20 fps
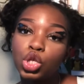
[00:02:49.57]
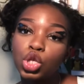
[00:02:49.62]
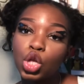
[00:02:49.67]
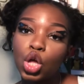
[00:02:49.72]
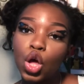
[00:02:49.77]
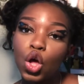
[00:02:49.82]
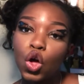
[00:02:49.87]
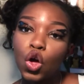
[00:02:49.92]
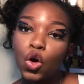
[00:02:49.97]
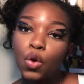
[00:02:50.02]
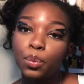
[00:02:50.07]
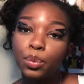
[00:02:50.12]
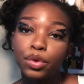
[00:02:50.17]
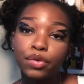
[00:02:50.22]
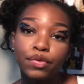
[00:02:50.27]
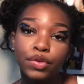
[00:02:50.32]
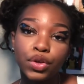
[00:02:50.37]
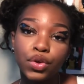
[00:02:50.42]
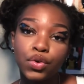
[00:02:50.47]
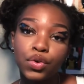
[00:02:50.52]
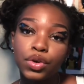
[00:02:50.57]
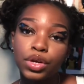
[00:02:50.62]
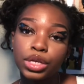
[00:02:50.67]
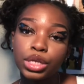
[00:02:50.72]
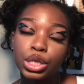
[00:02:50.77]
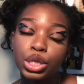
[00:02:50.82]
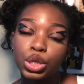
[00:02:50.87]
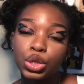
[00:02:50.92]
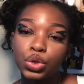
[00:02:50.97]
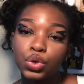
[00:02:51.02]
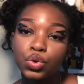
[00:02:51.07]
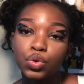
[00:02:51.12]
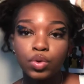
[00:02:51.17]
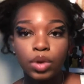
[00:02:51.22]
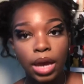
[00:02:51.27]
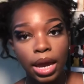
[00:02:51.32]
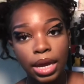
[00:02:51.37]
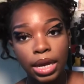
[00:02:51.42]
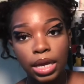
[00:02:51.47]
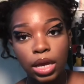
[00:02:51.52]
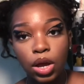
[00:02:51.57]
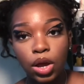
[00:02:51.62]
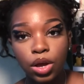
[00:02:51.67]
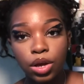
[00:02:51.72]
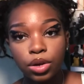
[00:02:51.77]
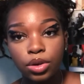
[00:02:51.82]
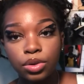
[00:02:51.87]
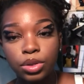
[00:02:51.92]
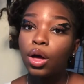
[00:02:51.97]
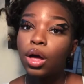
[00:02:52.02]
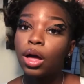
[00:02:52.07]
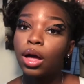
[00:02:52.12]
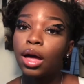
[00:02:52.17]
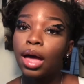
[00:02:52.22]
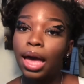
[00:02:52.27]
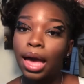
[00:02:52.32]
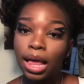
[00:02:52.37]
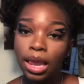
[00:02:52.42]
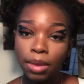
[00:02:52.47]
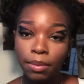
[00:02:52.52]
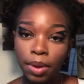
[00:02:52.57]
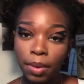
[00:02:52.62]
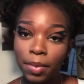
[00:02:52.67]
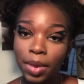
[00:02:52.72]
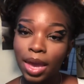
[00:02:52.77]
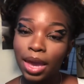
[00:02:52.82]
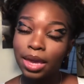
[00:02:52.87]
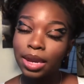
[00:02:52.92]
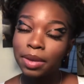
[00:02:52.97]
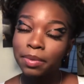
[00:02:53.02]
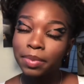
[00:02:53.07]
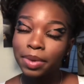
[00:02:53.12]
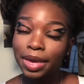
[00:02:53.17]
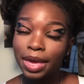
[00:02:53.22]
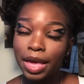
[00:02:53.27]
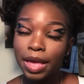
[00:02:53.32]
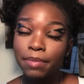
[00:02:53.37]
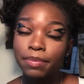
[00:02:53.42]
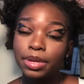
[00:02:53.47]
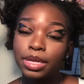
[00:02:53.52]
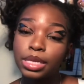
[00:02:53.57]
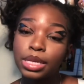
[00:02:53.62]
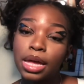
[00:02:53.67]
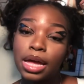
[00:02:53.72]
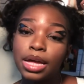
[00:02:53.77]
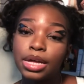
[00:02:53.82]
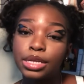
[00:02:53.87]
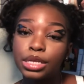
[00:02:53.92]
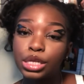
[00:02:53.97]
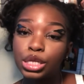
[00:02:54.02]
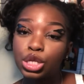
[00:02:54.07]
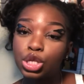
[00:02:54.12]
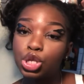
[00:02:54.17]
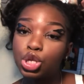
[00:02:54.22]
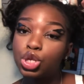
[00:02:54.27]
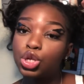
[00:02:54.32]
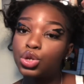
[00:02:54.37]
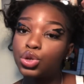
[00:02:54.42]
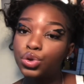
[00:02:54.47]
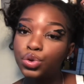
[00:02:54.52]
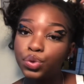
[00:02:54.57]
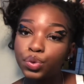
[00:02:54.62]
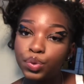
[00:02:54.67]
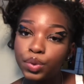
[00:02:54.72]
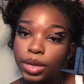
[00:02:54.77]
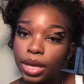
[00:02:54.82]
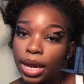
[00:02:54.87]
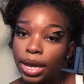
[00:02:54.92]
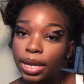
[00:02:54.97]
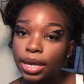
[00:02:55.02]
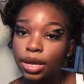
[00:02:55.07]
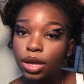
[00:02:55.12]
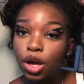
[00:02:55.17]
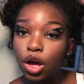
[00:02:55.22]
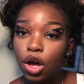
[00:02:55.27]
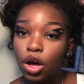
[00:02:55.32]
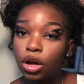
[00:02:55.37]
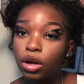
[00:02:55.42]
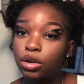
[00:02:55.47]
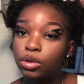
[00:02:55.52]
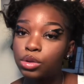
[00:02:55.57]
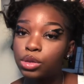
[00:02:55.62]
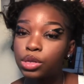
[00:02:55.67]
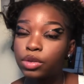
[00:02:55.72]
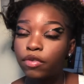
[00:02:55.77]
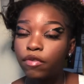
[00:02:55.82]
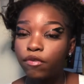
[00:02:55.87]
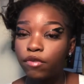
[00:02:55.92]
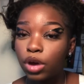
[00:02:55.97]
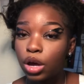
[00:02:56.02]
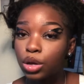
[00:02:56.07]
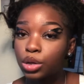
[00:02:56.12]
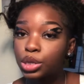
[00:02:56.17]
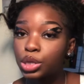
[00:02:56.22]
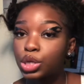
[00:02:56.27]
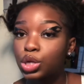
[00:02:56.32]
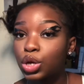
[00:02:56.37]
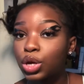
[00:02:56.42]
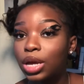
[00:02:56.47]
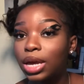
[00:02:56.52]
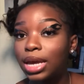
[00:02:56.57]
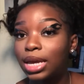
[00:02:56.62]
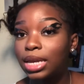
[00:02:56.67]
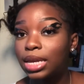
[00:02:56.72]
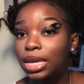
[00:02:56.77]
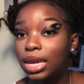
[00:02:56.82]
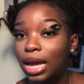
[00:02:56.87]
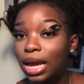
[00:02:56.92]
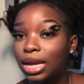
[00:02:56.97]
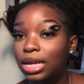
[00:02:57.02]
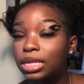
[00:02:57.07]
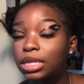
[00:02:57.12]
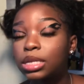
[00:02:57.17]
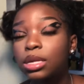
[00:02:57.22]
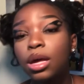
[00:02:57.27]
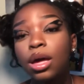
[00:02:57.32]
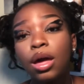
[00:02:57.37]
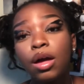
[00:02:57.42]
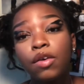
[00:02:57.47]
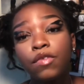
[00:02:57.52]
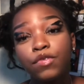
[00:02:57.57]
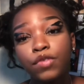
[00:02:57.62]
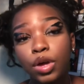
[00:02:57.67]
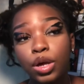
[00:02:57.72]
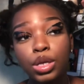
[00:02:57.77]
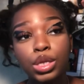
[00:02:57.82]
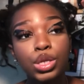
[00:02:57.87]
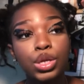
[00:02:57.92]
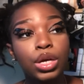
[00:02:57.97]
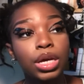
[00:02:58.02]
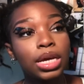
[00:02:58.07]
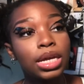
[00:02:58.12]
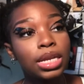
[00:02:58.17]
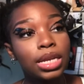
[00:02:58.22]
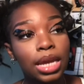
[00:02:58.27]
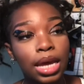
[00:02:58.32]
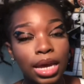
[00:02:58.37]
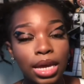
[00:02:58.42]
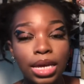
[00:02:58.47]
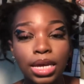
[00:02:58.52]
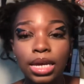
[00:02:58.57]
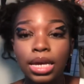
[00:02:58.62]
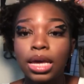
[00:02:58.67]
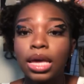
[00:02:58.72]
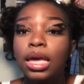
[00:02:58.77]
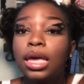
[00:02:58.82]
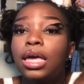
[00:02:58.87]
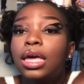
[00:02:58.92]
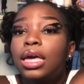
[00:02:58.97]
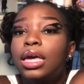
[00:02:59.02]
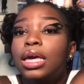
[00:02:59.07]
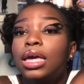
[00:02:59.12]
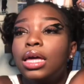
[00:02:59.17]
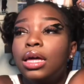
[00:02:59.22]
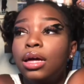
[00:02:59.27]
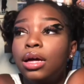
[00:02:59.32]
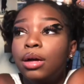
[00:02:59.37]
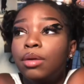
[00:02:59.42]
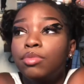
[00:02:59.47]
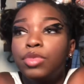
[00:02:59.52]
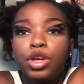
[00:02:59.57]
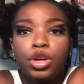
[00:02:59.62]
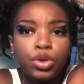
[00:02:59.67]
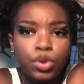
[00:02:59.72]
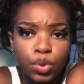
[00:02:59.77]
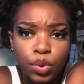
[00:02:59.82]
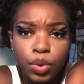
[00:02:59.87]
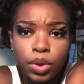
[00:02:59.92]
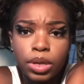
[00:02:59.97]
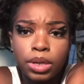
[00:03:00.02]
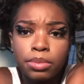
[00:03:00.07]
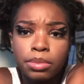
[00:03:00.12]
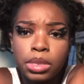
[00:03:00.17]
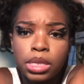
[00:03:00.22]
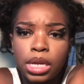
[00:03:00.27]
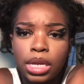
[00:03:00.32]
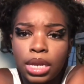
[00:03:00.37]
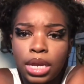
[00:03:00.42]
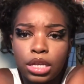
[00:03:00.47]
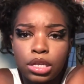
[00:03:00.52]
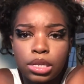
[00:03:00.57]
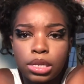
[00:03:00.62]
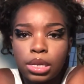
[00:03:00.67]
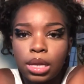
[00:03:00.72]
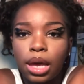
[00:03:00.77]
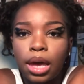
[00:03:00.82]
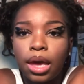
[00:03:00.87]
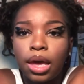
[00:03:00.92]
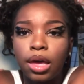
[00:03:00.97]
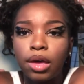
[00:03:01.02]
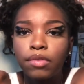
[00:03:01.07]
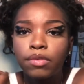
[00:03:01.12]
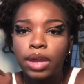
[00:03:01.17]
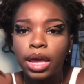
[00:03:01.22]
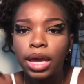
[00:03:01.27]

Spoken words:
So moving on to dining halls. Alabama A&M campus has 2 dining halls, Foster and Knight. Foster and Knight, they're dorms and they just have